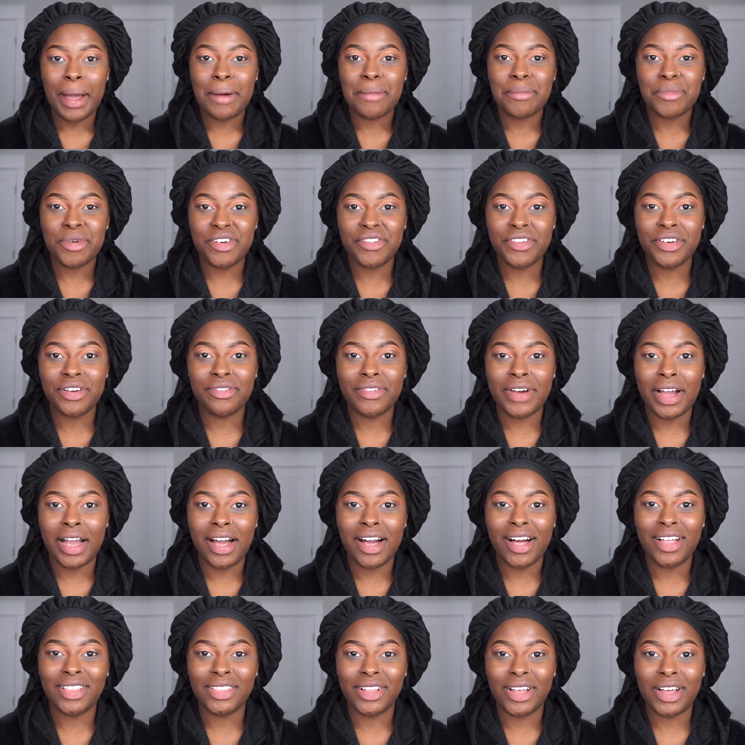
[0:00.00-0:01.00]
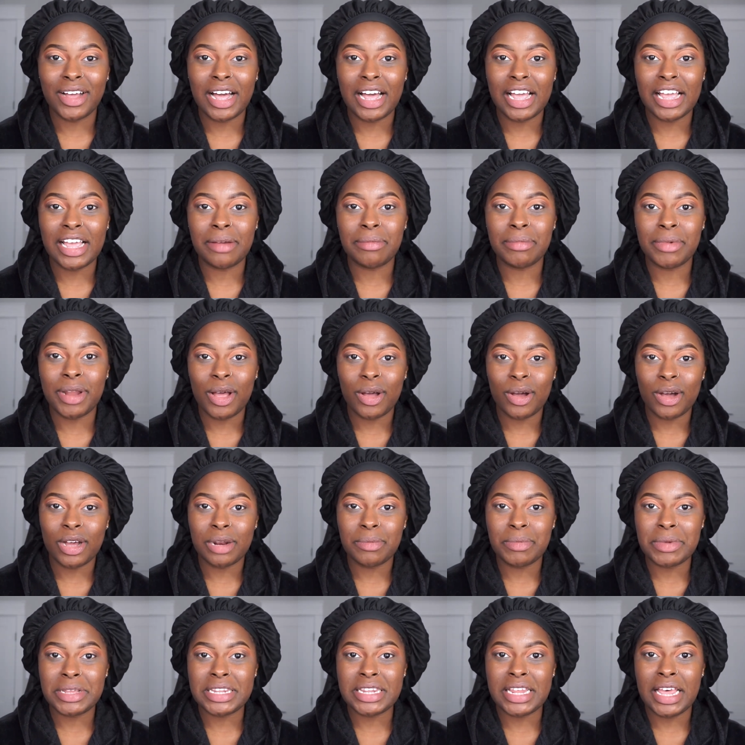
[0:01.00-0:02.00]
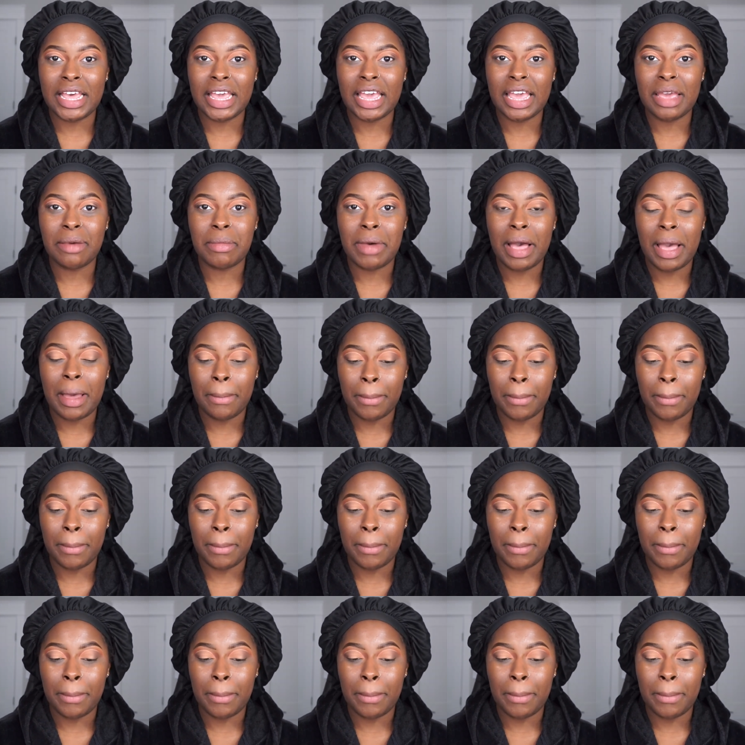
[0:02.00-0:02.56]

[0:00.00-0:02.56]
Moving right along, I am now going to be taking my